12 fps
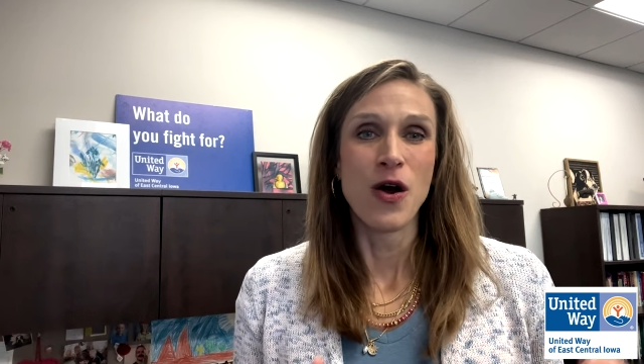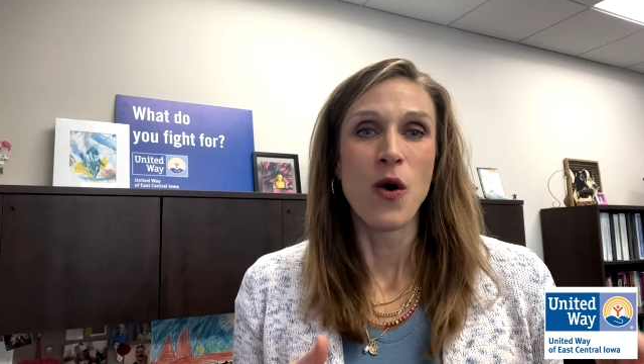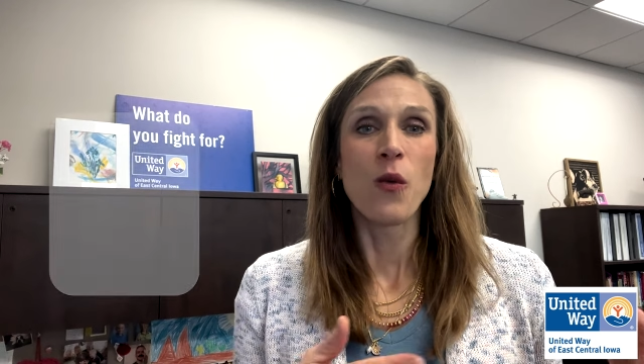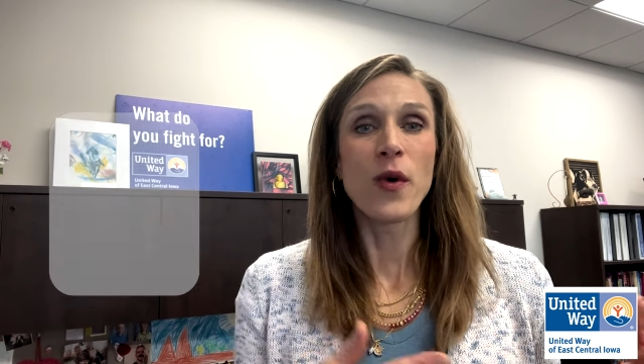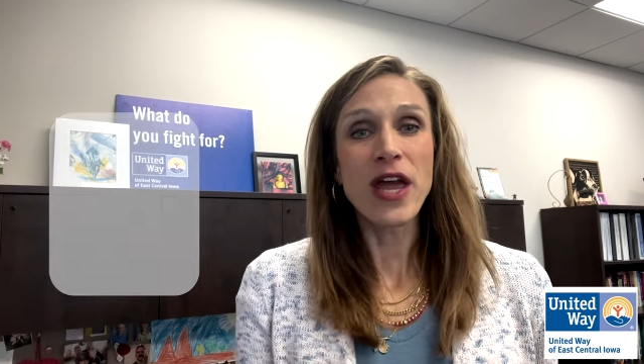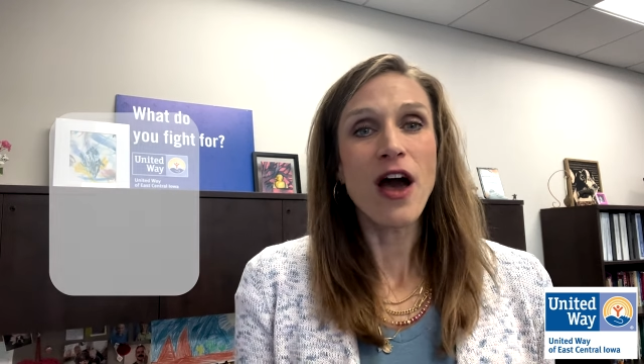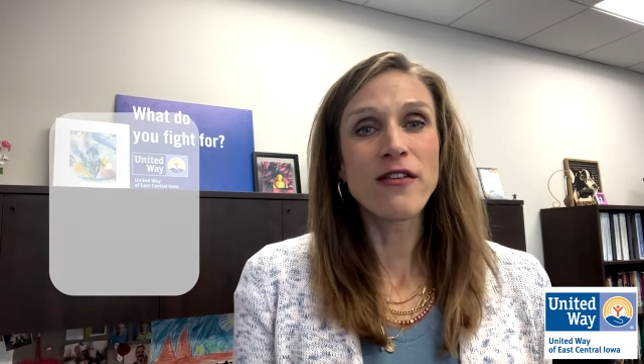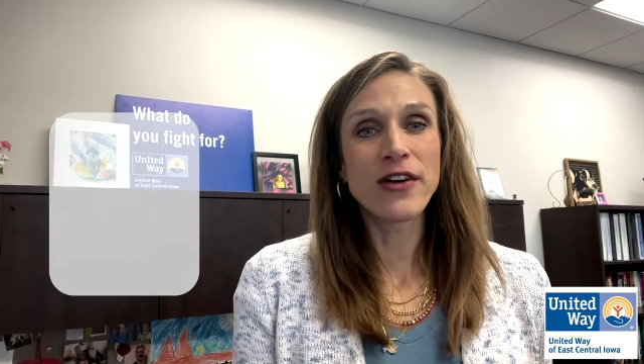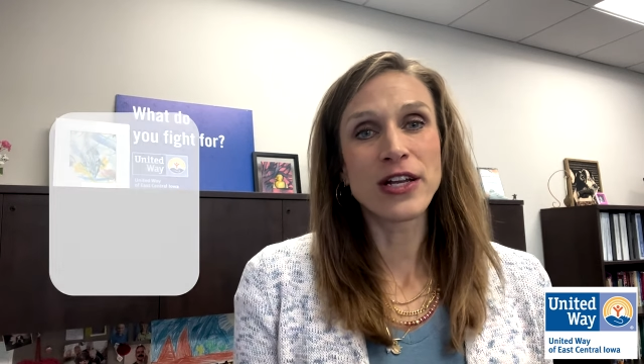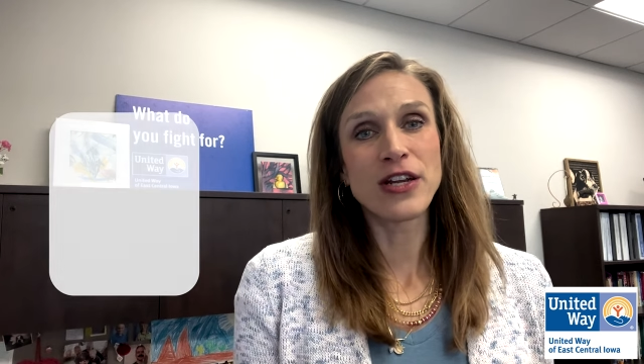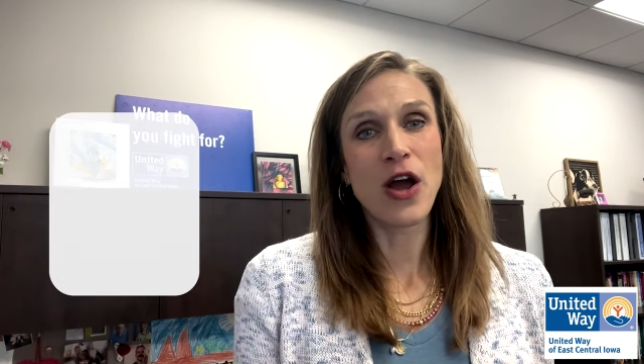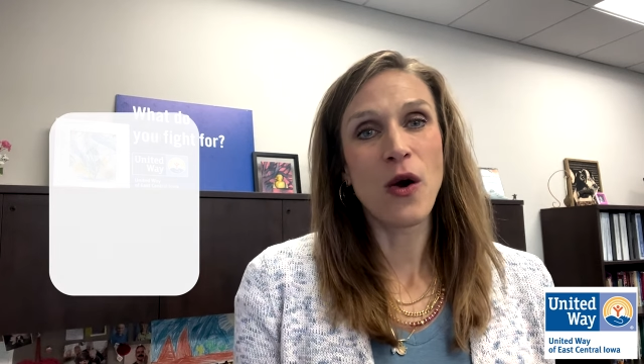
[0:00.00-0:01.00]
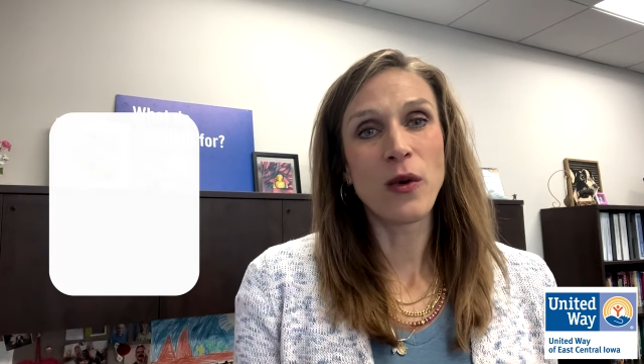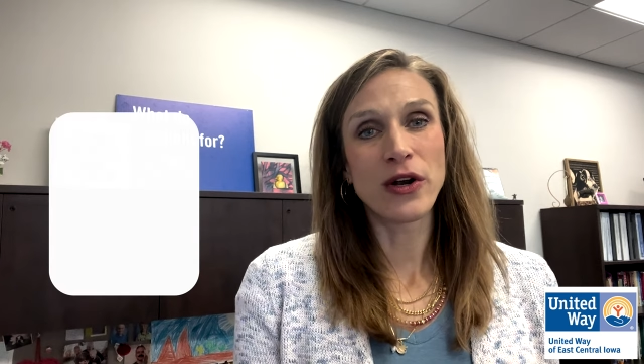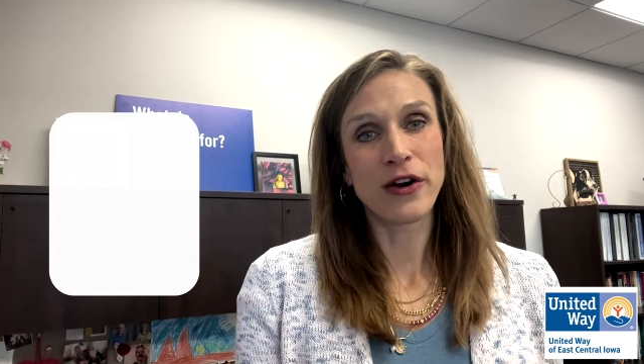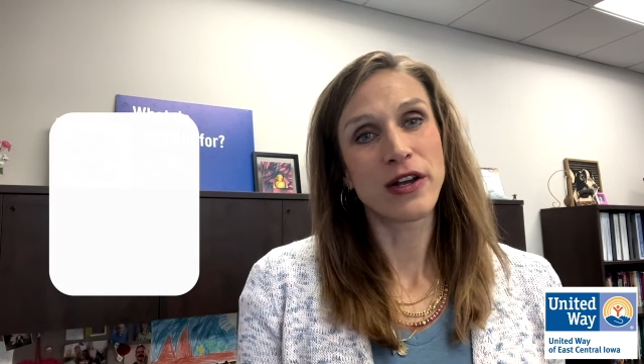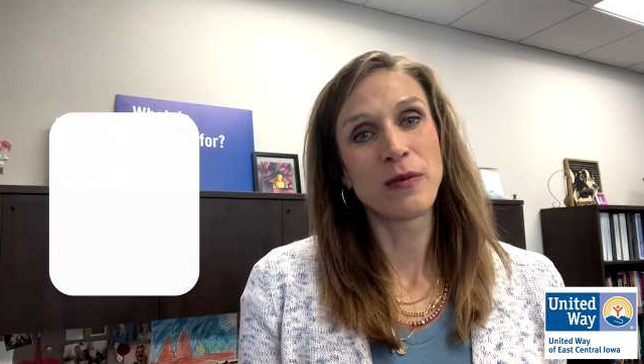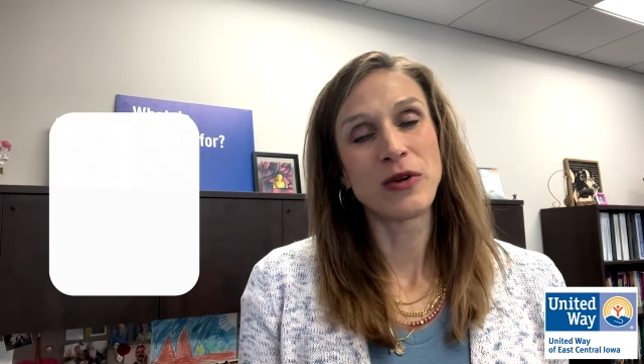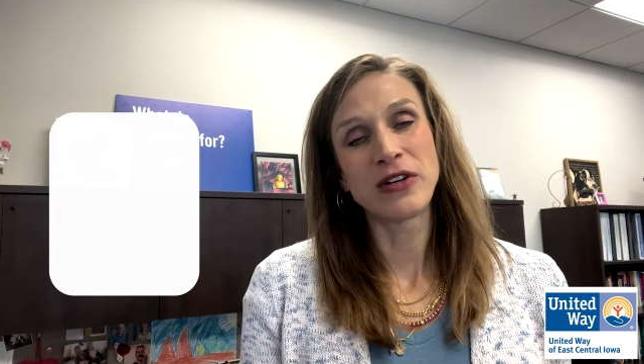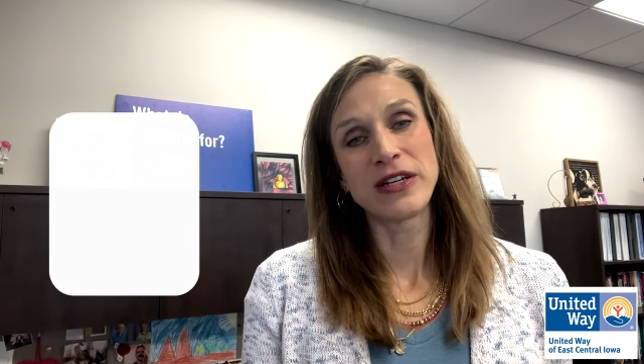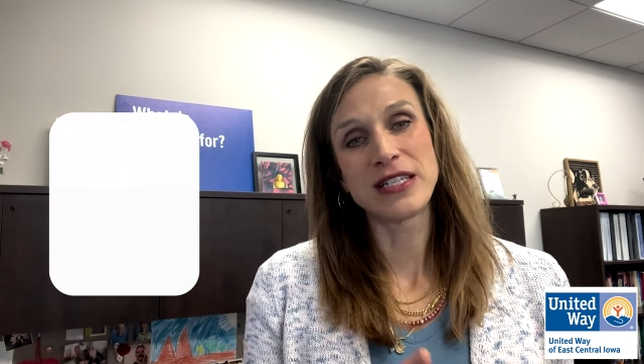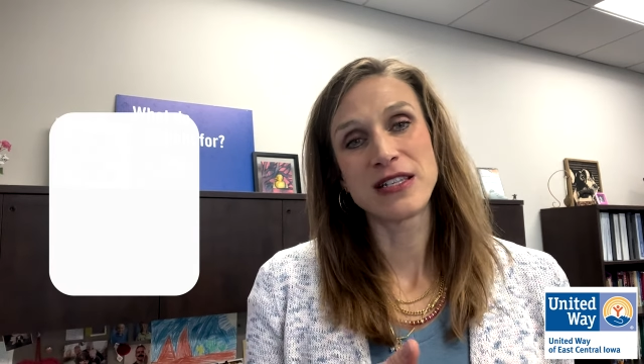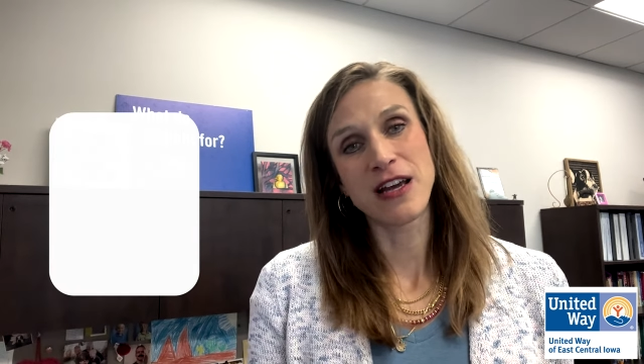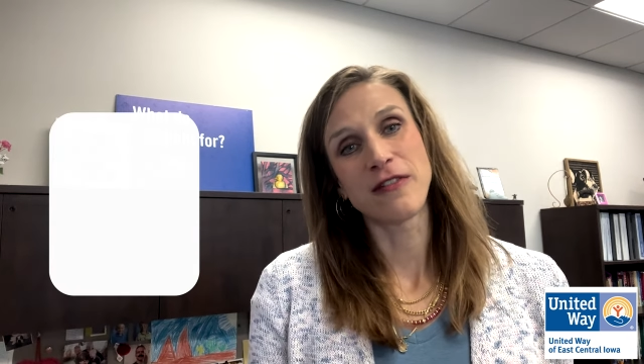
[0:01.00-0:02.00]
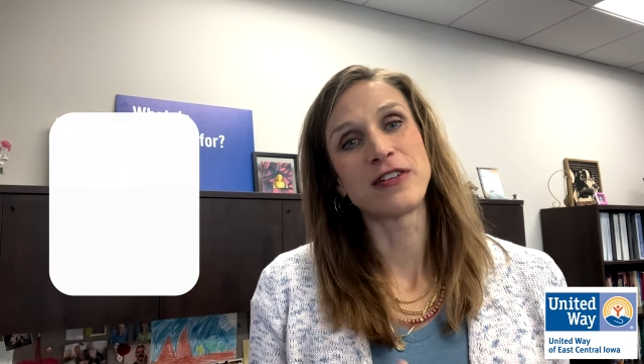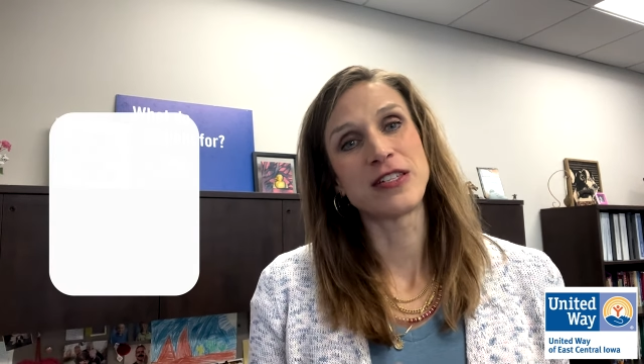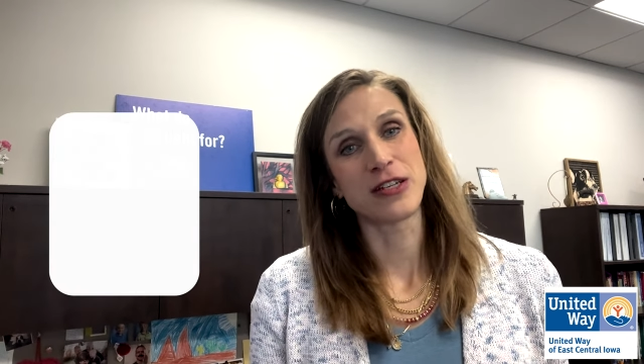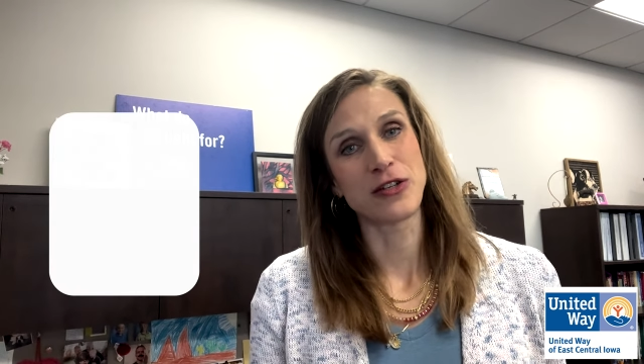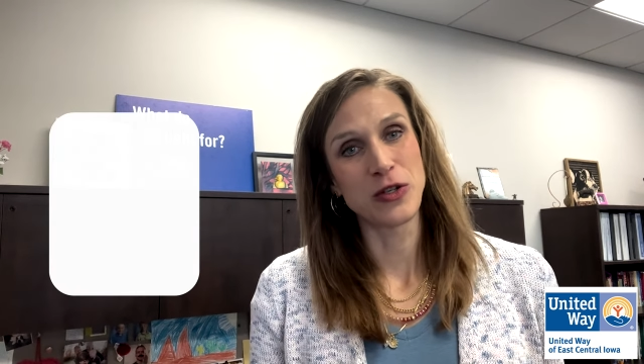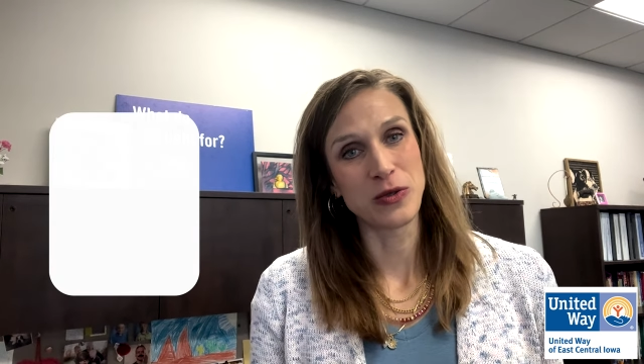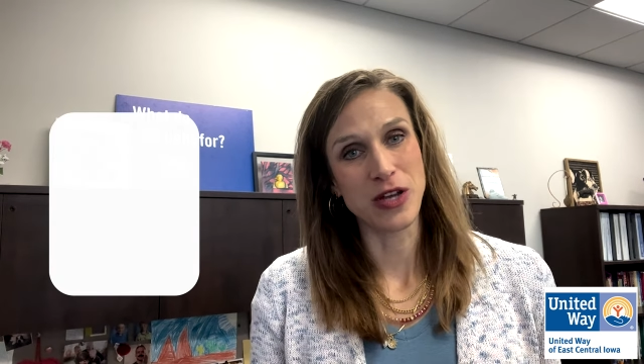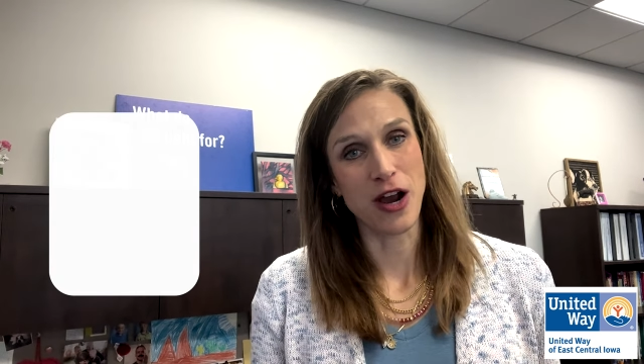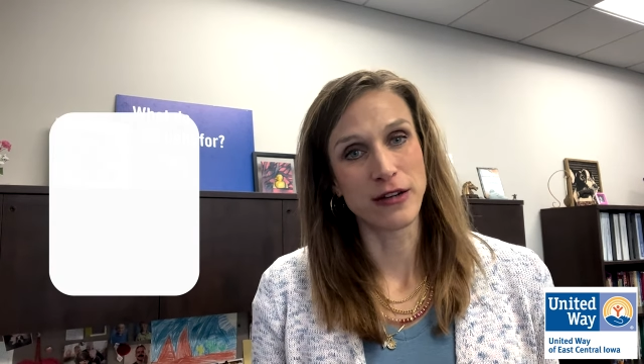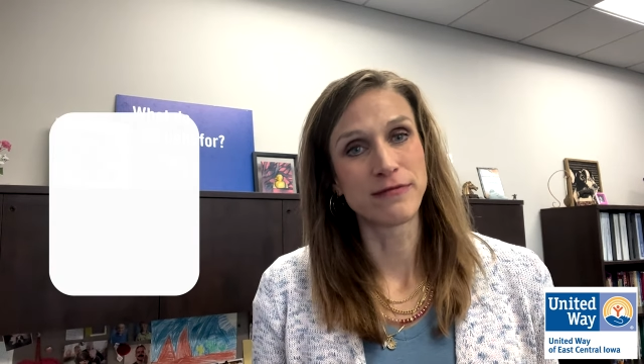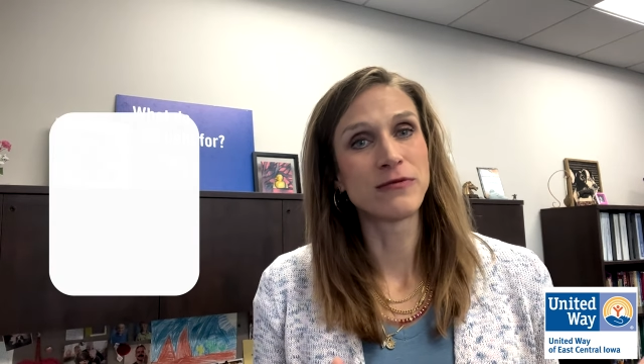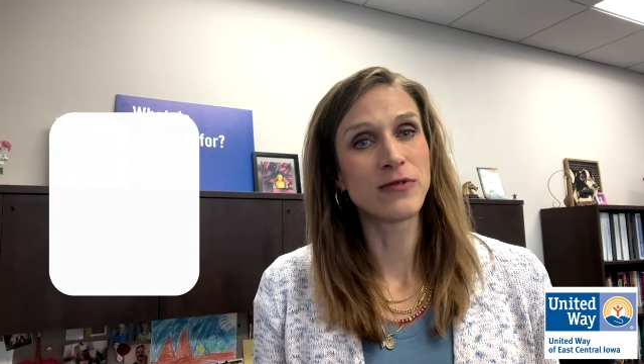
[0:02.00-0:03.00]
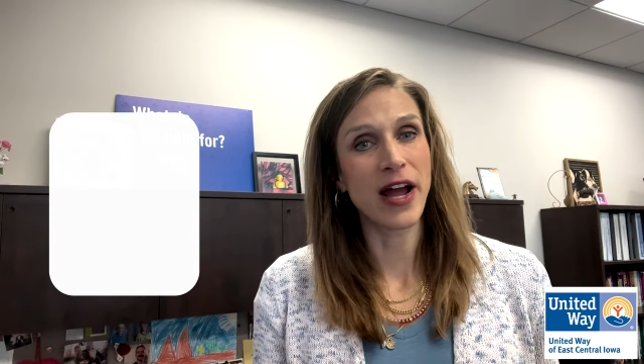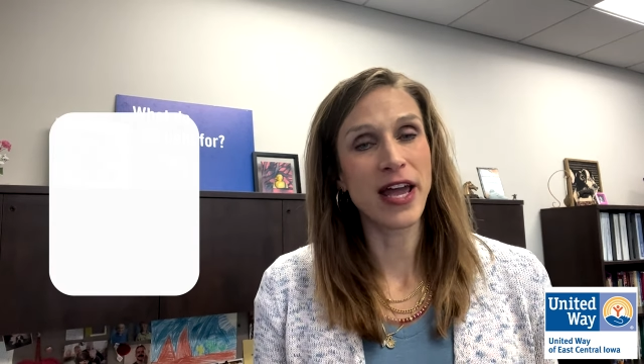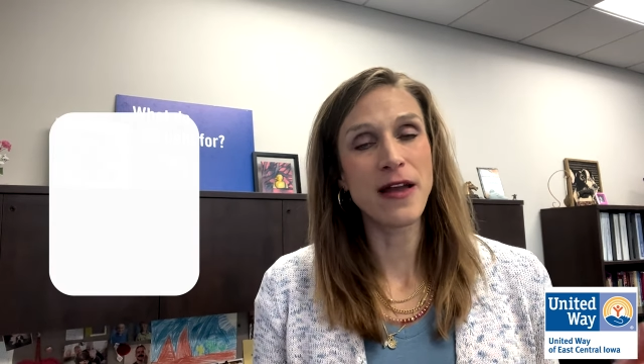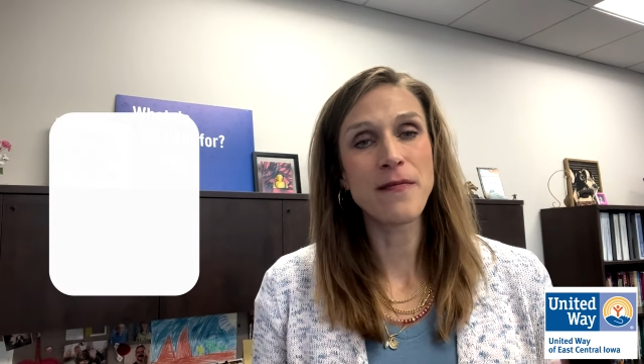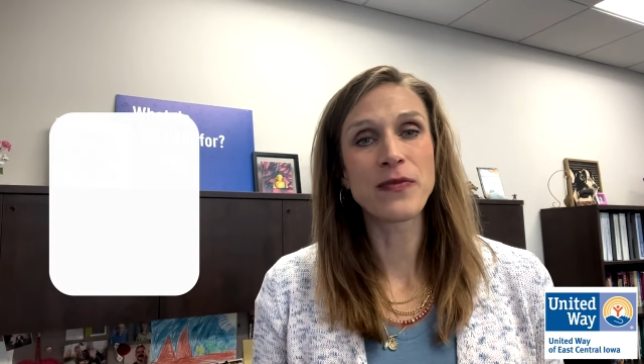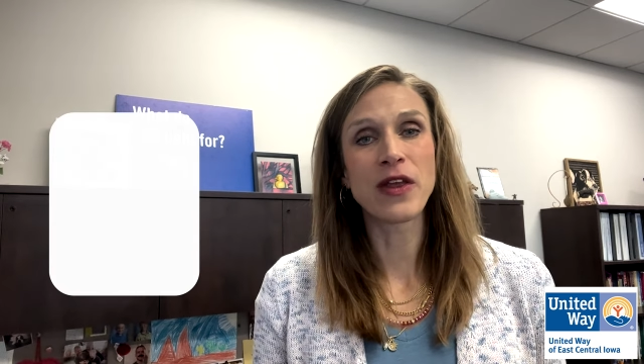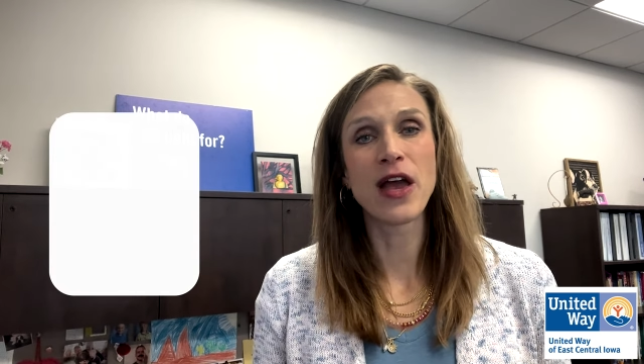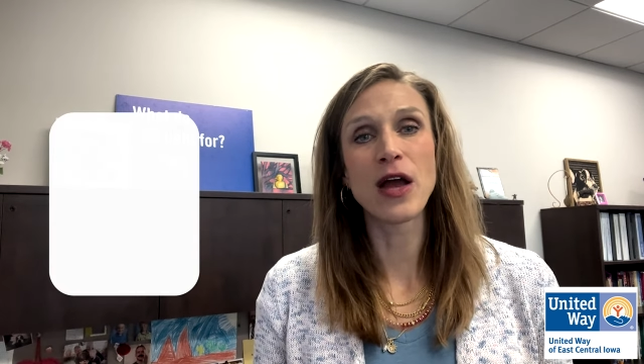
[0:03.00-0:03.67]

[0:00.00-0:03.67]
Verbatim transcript: We already know what our community's toughest issues are, right?